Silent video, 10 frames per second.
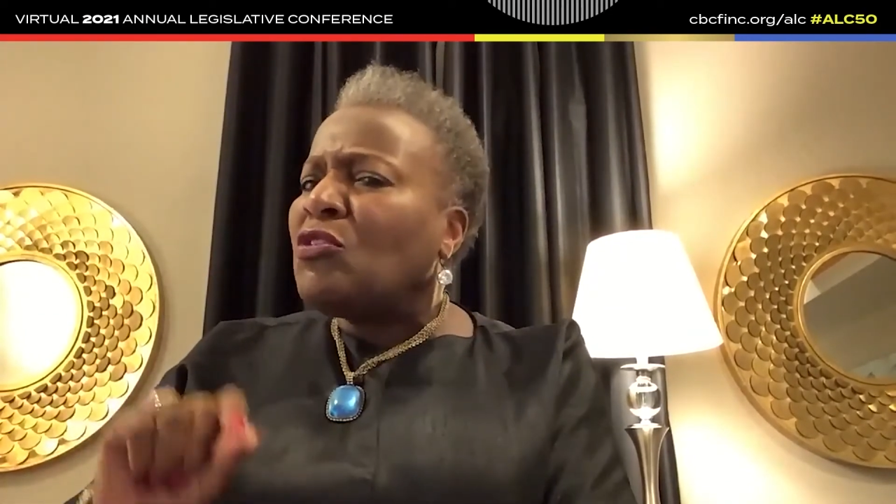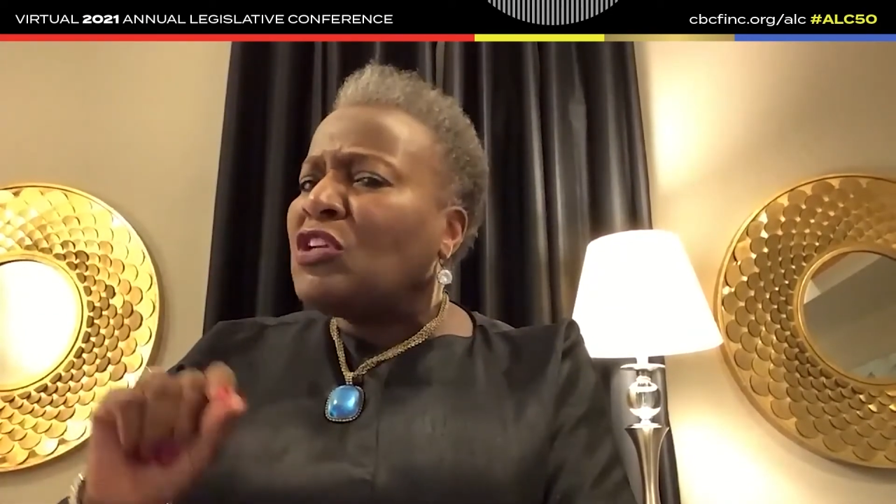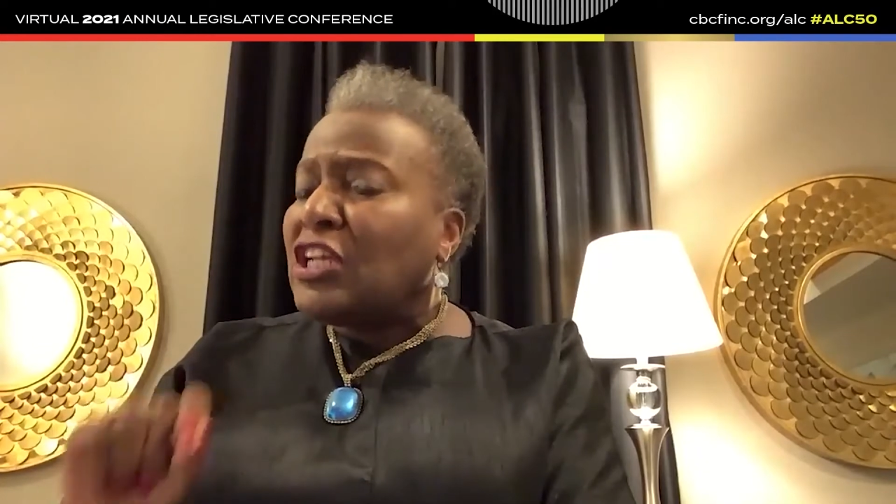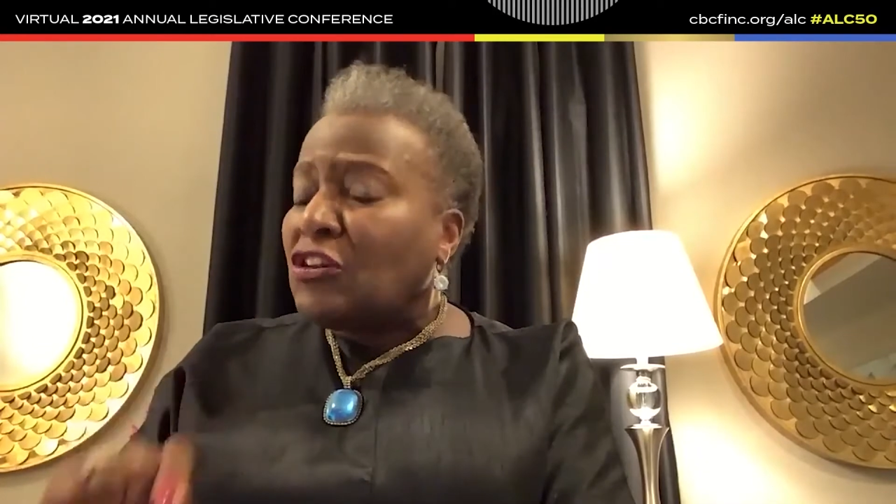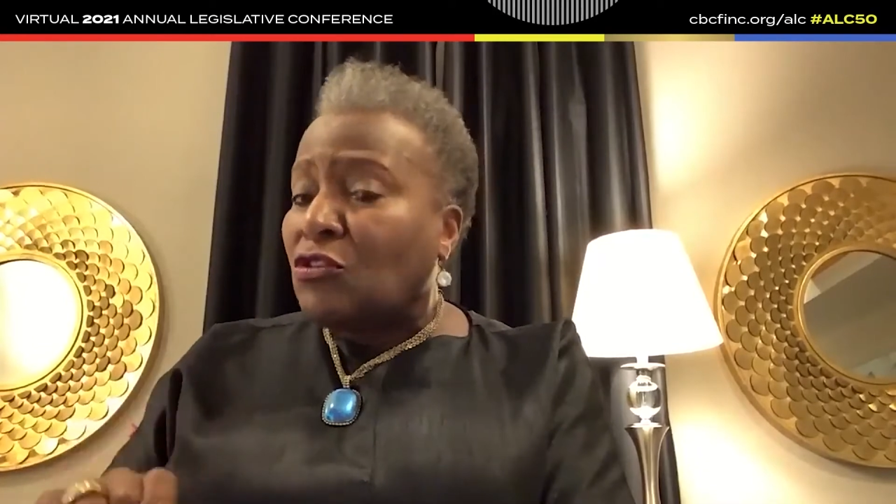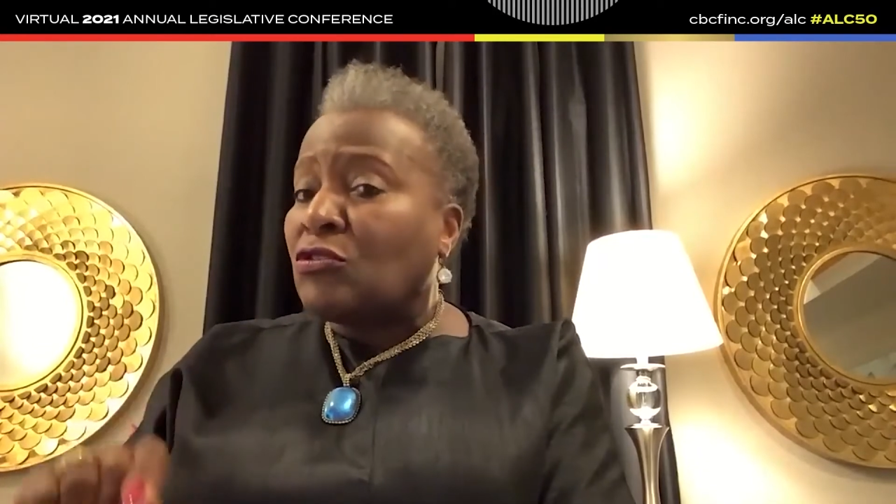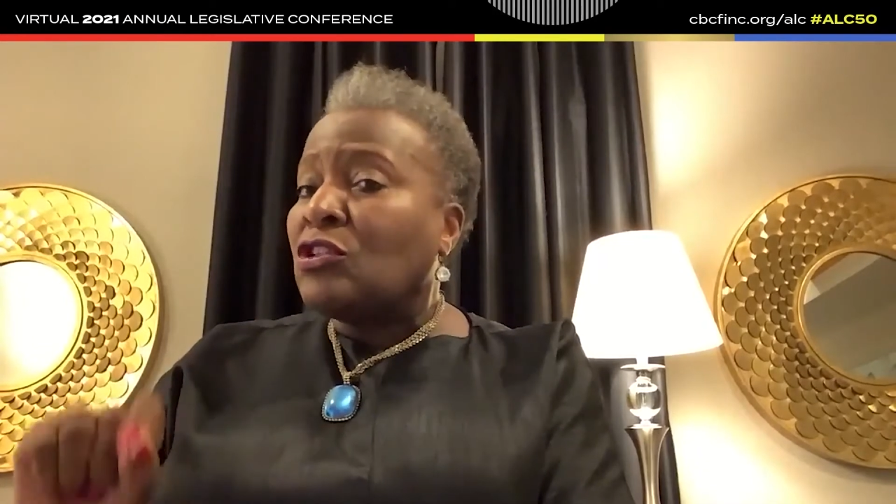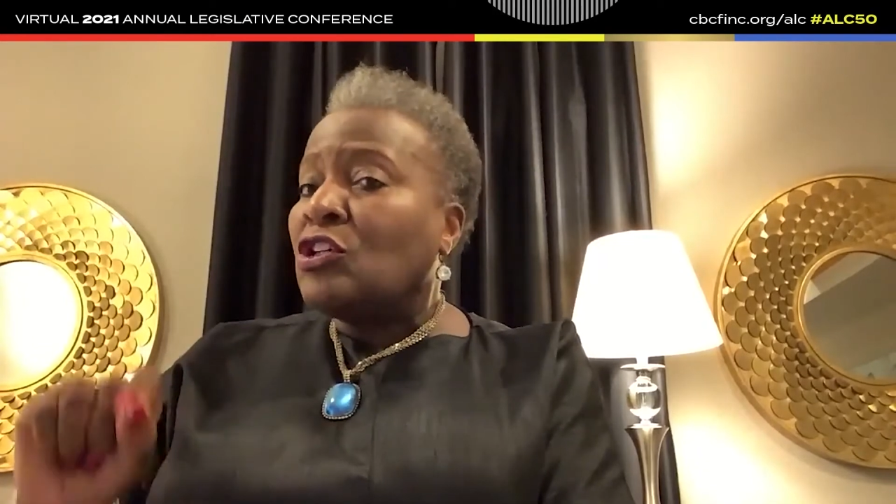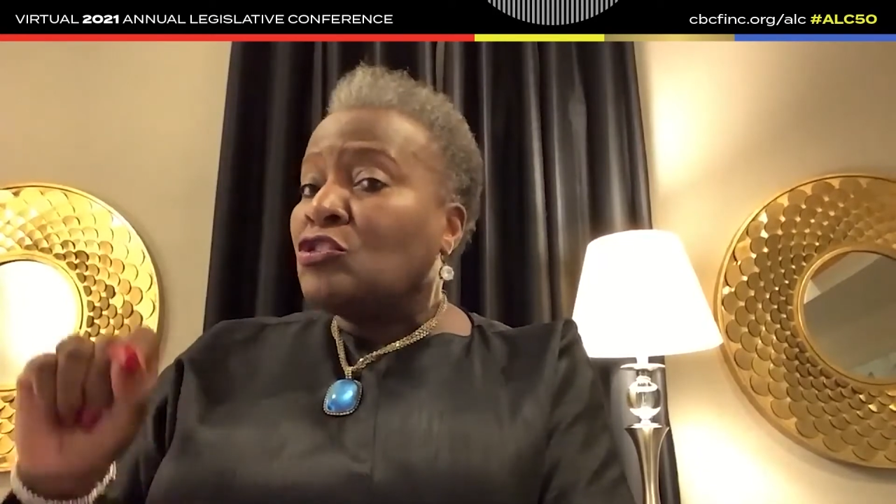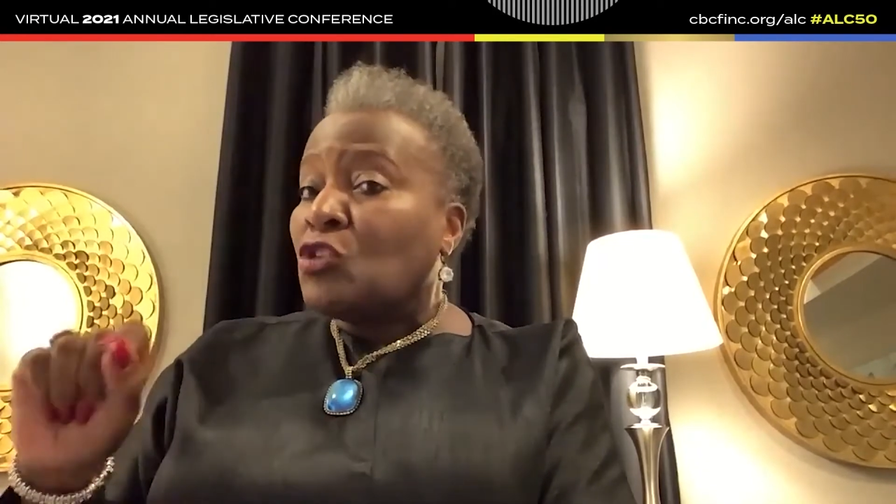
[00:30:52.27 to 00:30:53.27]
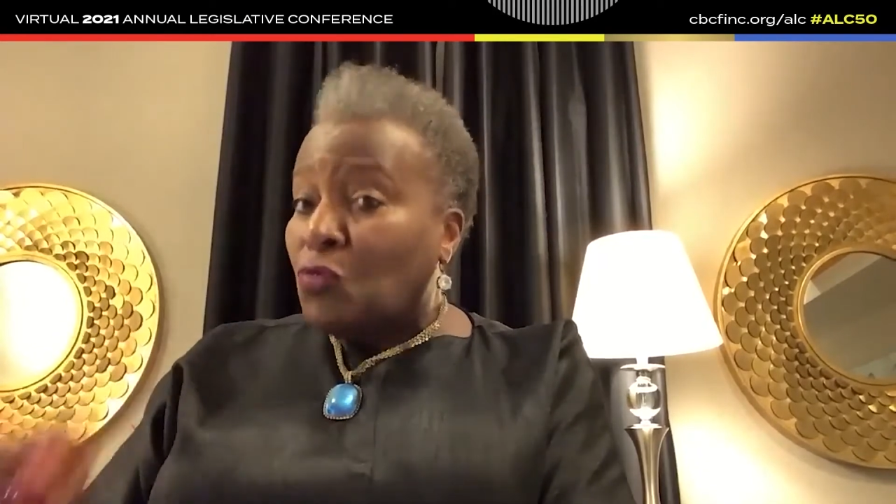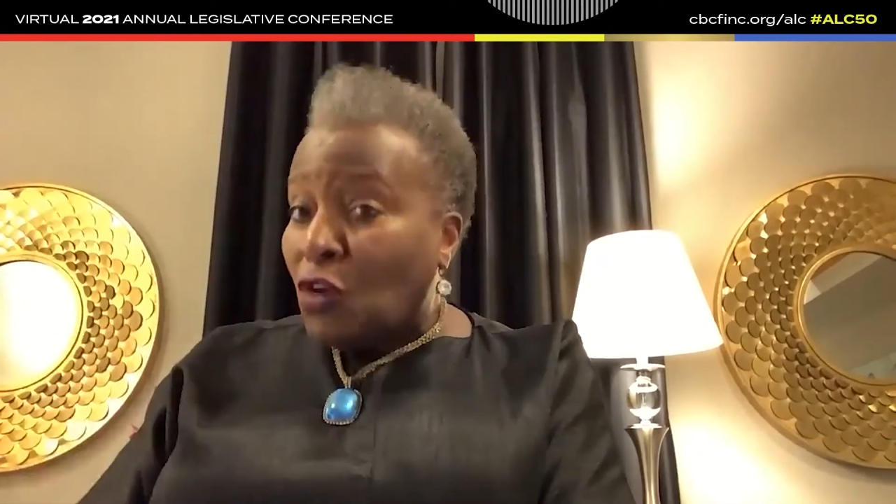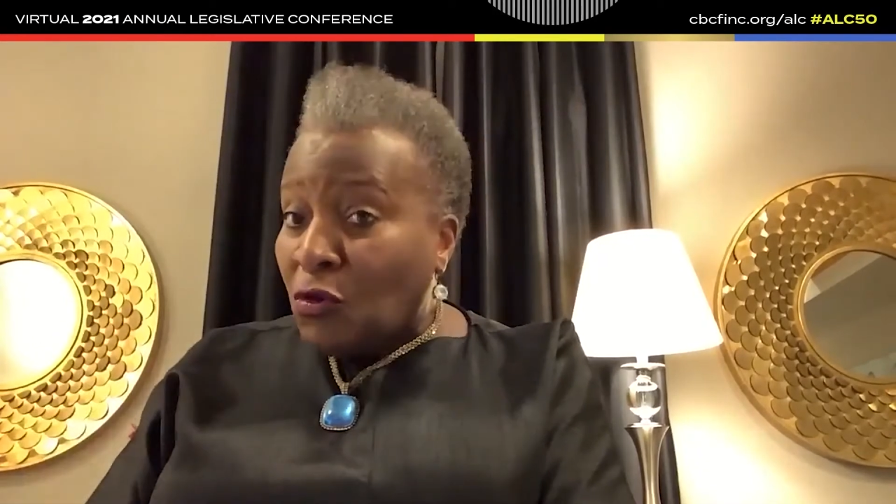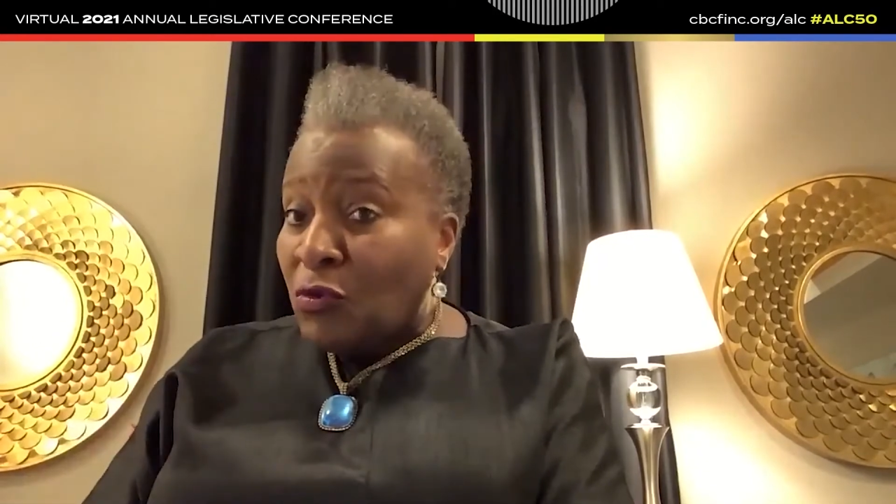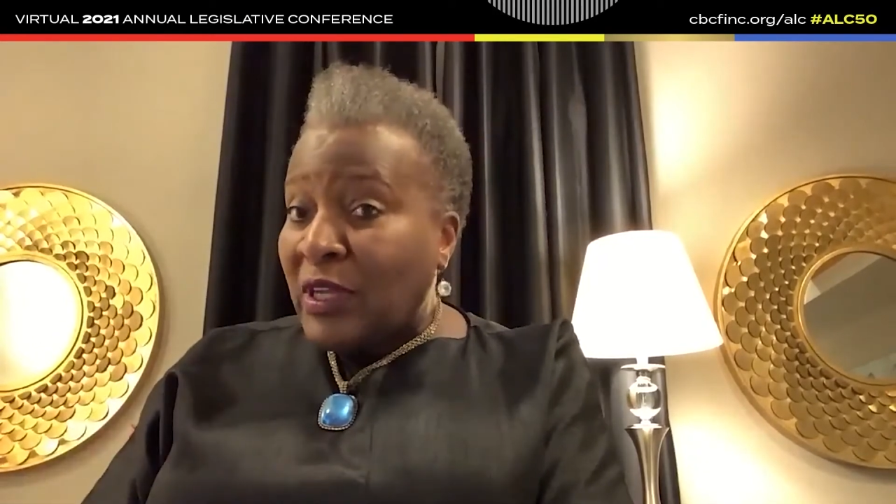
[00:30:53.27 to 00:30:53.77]
little to
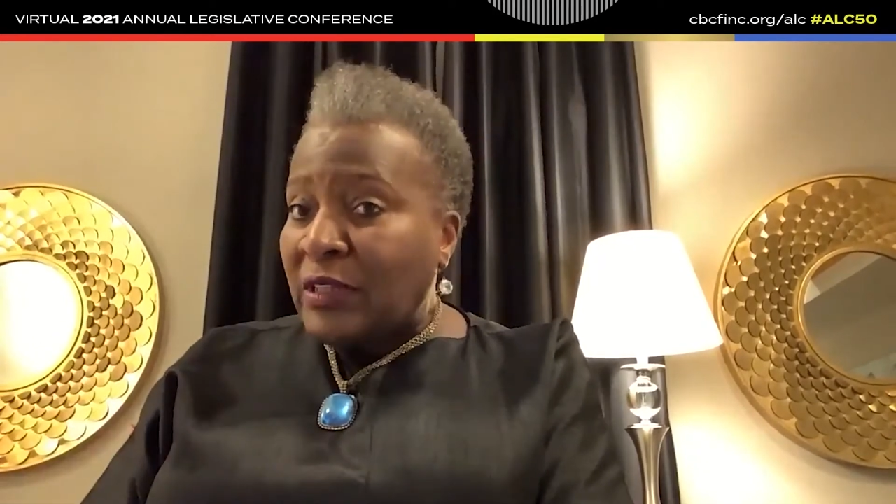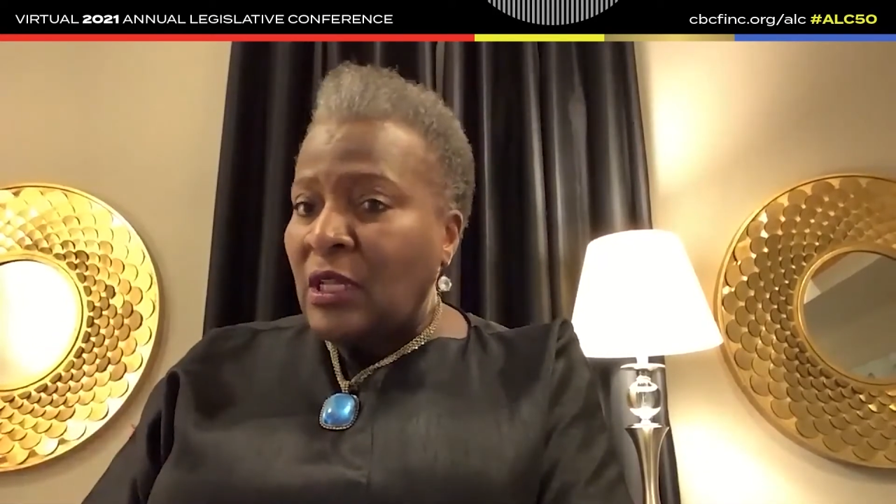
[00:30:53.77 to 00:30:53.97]
work with,